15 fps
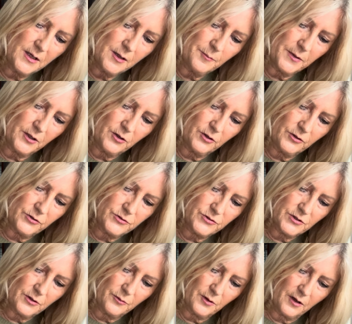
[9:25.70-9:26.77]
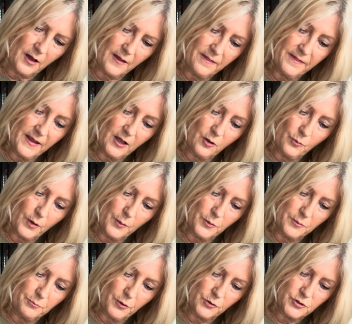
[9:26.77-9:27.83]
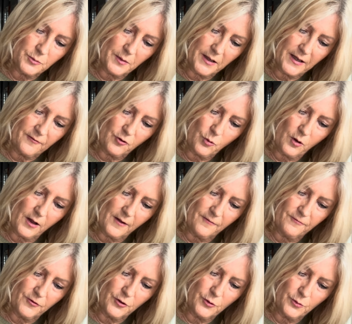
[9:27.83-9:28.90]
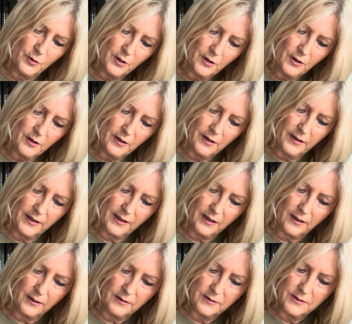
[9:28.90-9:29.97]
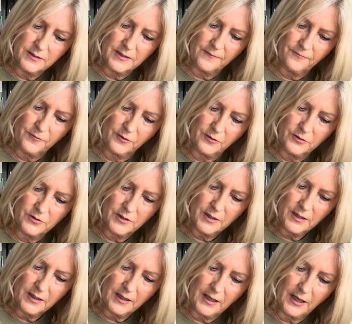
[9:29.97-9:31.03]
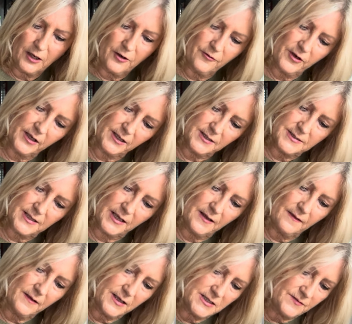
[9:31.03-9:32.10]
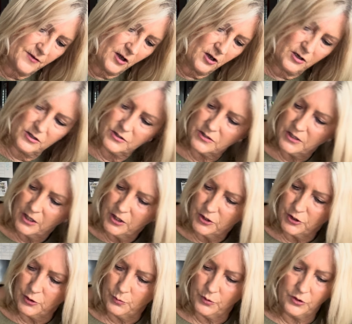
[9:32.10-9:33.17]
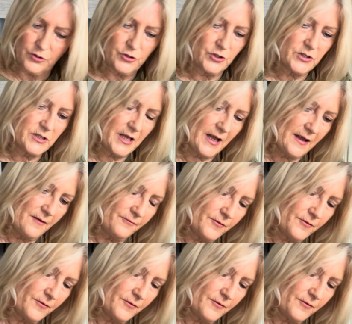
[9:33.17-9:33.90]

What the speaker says: because I think we would possibly have quite a few little different colourings in this vase. You wouldn't just have